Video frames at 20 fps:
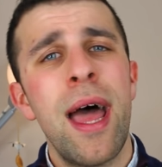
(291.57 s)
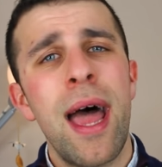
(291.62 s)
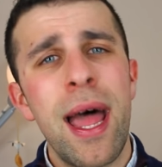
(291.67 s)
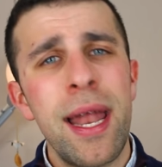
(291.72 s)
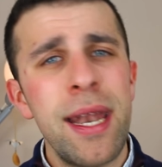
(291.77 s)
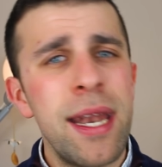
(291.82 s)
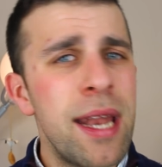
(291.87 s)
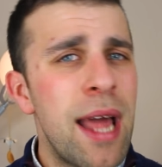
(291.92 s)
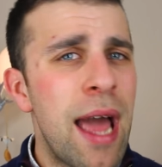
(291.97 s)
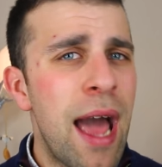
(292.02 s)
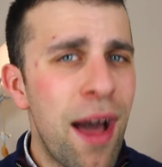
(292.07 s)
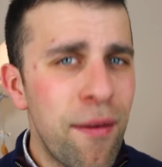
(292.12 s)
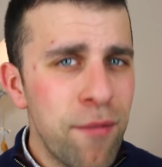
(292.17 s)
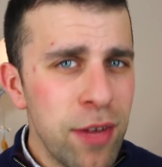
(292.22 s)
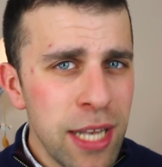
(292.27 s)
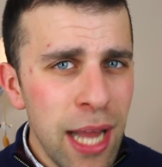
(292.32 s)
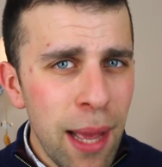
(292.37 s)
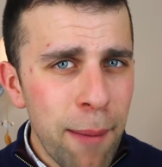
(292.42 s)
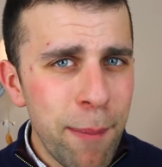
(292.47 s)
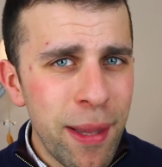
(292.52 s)
And
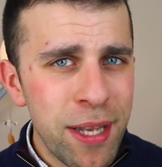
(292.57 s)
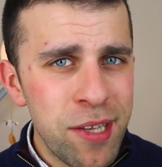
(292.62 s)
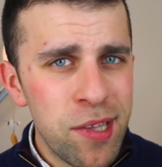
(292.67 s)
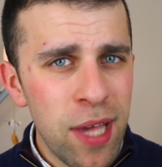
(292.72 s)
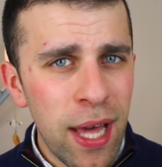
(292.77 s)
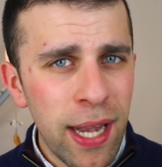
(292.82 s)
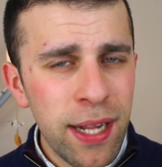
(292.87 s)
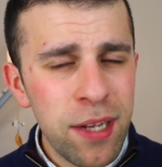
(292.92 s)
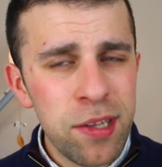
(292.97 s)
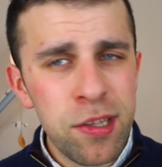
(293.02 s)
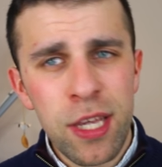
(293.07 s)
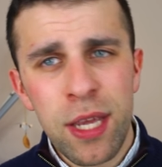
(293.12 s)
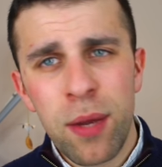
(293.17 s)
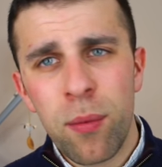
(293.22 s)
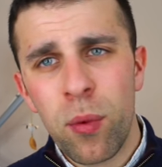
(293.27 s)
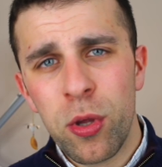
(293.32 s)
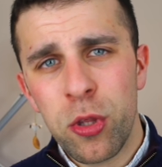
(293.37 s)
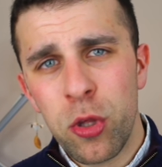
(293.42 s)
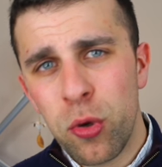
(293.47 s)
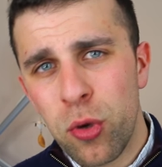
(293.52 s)
having that
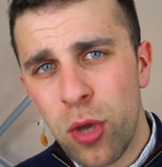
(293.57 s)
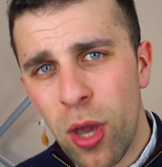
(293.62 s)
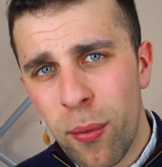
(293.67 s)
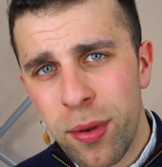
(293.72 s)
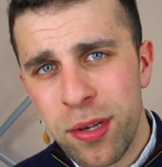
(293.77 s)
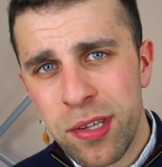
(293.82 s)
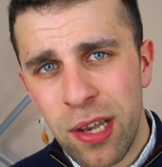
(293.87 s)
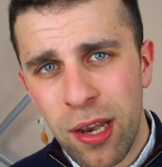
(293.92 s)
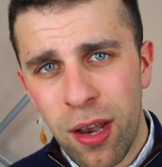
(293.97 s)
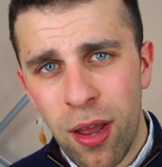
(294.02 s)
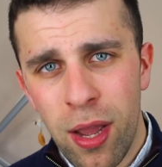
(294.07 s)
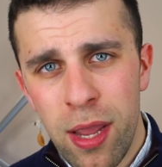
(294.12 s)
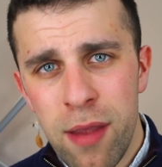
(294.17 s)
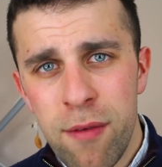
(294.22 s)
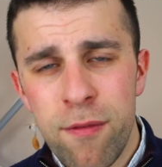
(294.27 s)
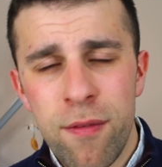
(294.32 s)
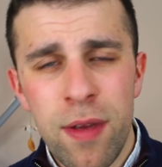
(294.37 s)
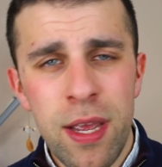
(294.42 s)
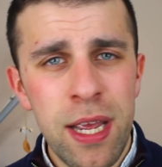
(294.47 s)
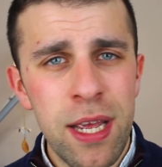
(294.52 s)
mentality when you go into
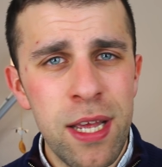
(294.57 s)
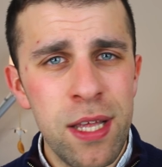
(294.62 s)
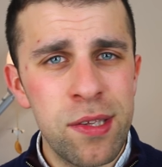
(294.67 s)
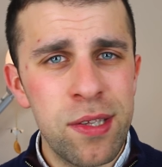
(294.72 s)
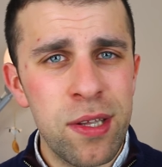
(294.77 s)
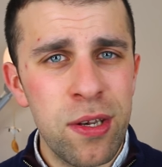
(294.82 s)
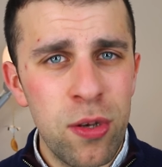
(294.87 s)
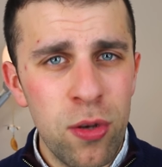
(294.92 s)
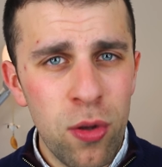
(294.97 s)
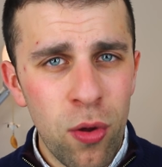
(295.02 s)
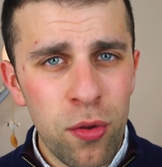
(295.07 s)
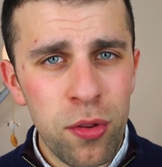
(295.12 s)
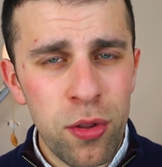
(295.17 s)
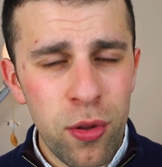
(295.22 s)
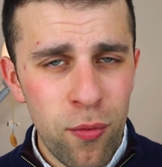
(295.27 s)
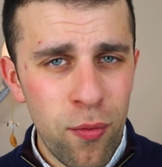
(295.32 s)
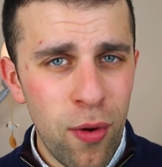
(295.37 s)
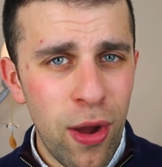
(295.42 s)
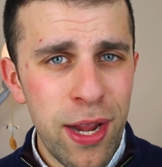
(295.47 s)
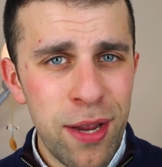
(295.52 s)
life is not
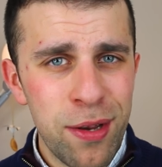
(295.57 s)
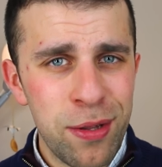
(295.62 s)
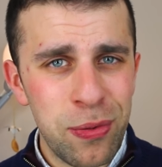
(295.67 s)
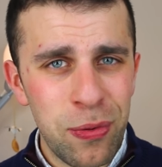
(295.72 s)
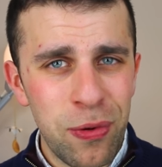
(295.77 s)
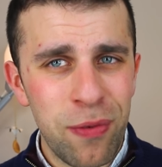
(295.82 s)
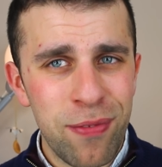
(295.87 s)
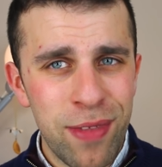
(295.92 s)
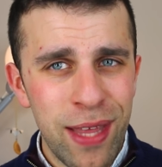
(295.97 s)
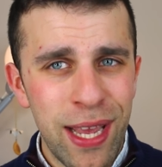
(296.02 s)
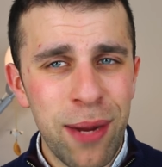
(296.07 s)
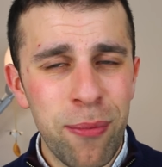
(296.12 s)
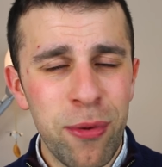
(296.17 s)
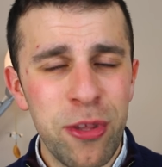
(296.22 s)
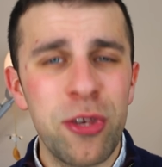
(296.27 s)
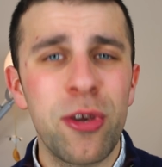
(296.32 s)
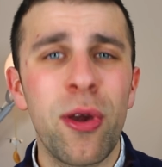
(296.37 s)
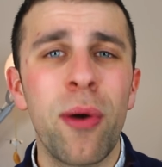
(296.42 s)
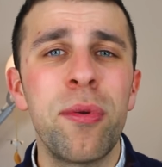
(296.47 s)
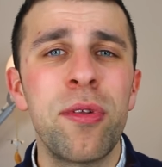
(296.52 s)
the right sort of thing.
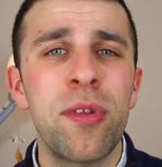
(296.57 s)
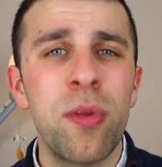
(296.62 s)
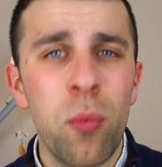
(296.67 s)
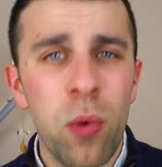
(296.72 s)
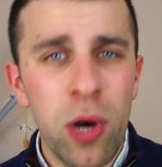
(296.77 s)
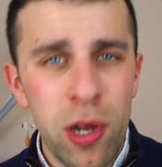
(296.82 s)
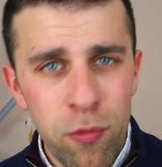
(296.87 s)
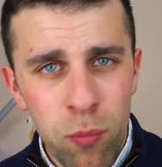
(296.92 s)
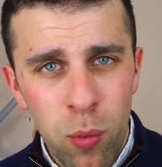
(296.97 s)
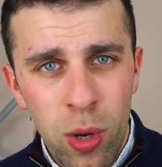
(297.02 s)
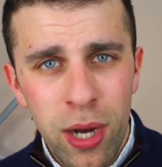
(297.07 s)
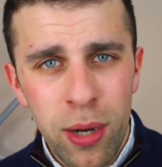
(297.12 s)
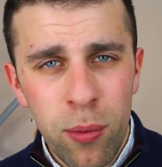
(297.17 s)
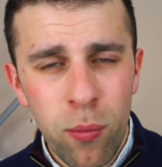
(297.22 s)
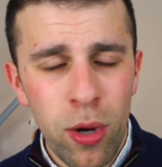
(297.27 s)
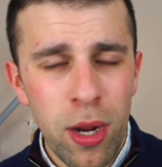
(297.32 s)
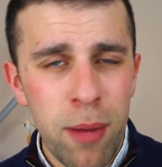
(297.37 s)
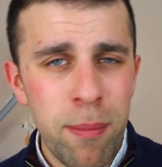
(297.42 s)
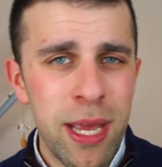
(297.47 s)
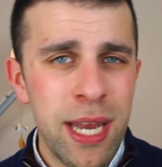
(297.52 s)
When you go into the world of
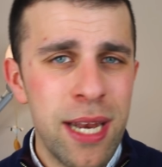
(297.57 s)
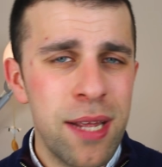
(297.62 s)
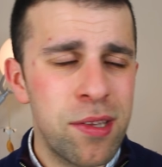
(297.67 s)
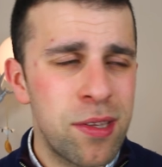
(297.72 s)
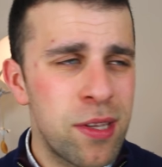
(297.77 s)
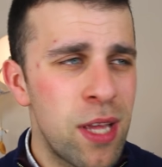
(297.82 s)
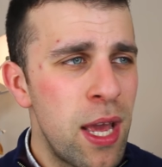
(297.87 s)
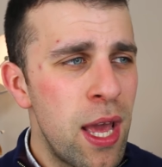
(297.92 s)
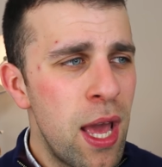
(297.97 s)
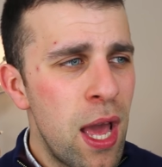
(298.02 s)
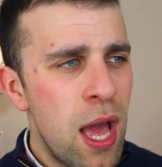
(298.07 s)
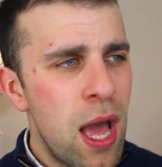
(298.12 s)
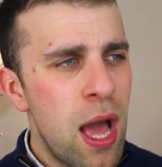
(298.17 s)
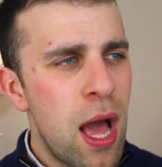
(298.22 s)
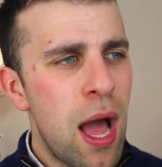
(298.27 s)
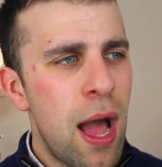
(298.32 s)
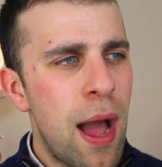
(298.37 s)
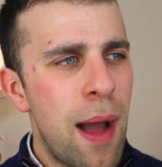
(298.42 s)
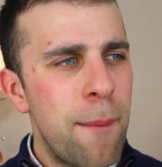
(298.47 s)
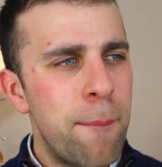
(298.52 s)
work, what I mean is,
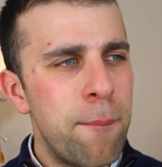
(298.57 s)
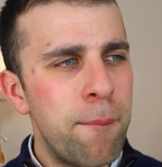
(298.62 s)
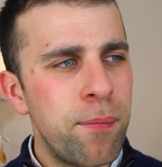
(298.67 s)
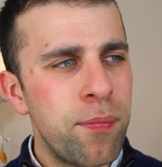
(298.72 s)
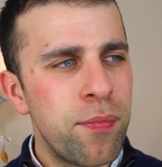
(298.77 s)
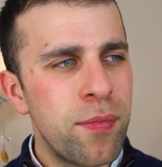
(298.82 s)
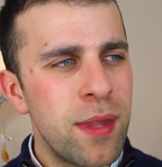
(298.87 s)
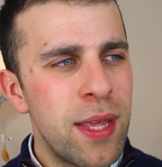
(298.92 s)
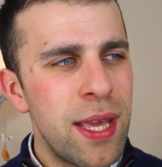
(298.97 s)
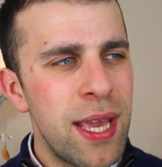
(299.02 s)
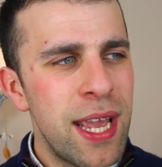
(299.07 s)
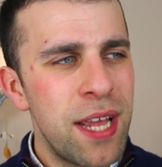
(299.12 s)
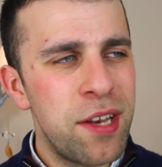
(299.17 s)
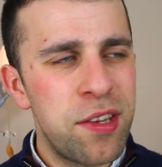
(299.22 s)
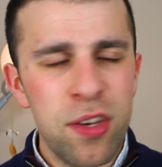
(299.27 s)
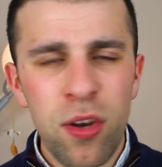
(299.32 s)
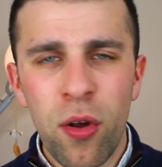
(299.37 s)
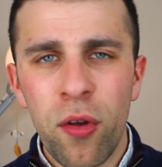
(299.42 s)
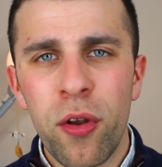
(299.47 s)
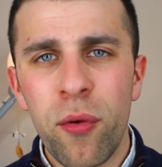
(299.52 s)
um,
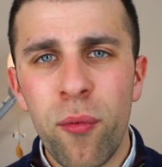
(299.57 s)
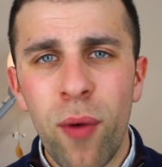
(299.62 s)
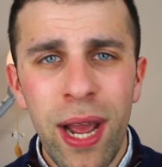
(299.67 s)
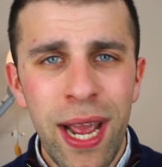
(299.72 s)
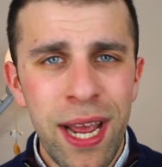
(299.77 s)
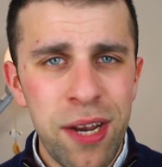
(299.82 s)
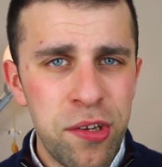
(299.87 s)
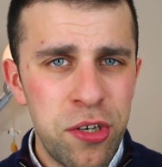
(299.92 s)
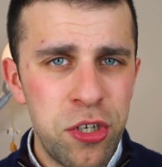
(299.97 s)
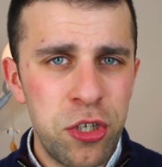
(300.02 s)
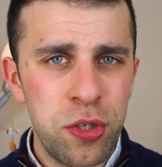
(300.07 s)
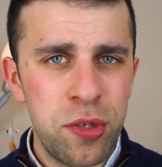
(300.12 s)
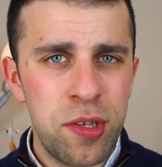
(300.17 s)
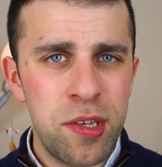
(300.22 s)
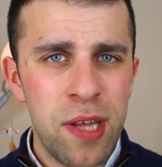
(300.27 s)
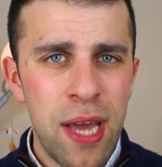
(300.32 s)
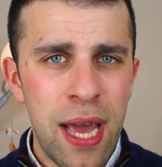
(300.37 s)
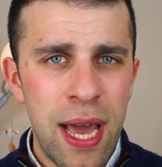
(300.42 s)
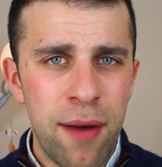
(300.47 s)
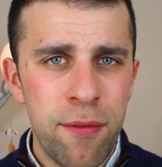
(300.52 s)
it's not the right attitude
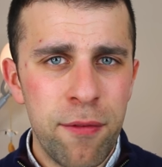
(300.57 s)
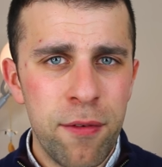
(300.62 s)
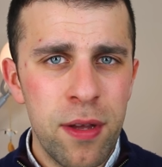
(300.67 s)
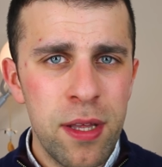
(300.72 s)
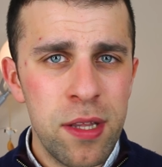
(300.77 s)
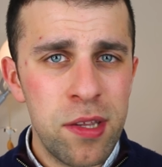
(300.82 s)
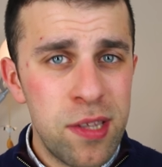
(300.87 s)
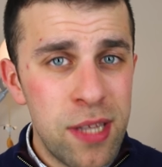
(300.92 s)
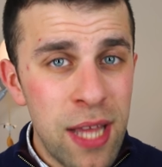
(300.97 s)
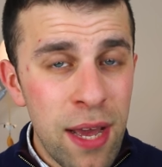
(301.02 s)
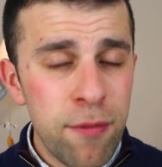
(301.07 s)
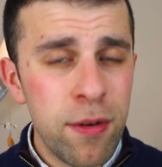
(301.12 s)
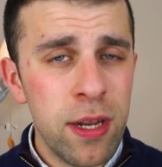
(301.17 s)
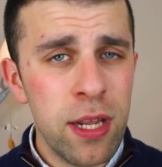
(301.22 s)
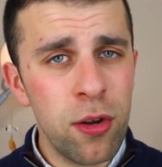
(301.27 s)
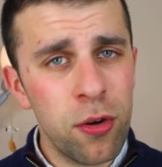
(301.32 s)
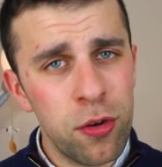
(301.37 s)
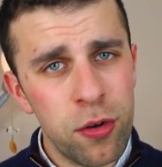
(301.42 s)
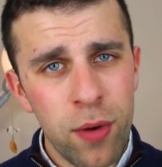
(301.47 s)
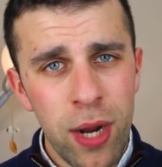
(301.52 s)
to have. It's
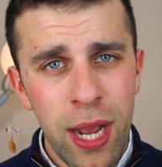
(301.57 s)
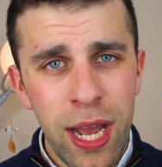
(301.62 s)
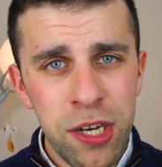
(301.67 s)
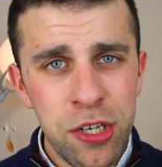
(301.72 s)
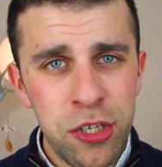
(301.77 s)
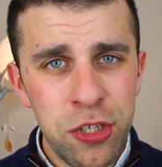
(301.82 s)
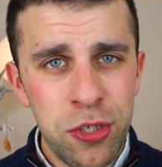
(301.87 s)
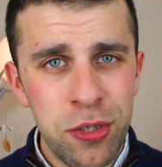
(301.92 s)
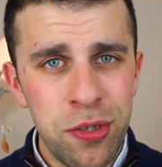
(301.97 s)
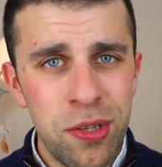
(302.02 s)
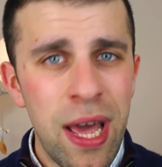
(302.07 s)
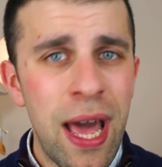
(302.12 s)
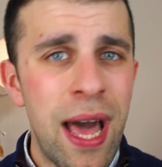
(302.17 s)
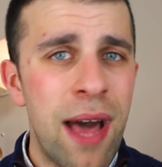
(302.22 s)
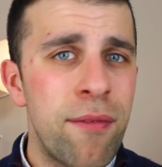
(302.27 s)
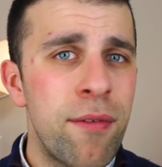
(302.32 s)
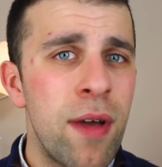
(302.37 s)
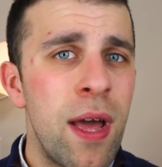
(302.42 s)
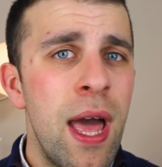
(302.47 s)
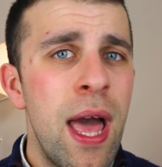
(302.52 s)
definitely not the right attitude to
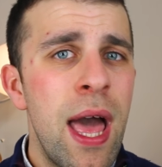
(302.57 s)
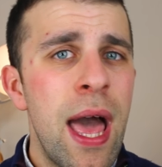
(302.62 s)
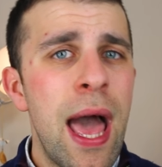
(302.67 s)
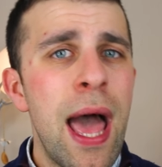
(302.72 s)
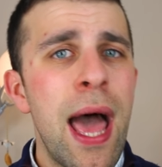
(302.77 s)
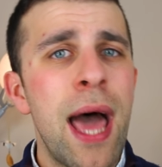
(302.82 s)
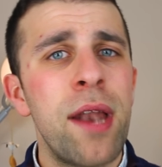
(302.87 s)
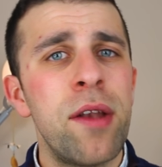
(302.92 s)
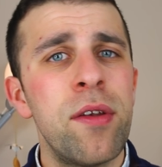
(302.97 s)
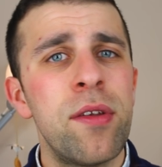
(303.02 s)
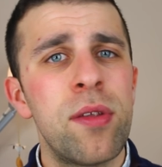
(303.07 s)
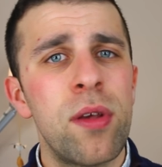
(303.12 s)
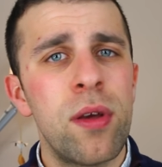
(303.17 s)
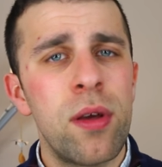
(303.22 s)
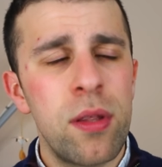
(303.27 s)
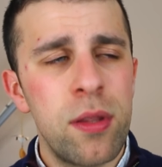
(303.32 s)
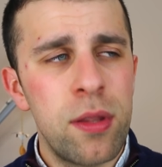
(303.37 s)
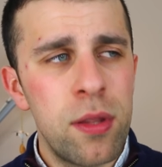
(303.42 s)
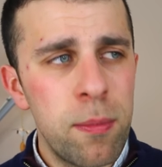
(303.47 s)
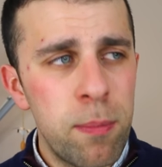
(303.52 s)
have. And
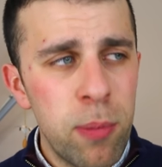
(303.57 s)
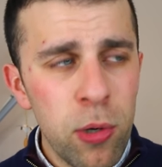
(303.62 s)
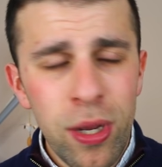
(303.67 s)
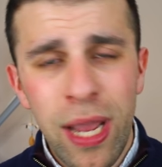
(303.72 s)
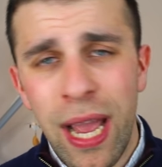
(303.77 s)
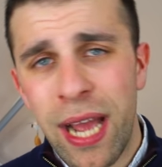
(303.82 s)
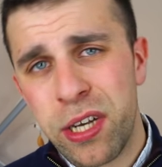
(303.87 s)
the book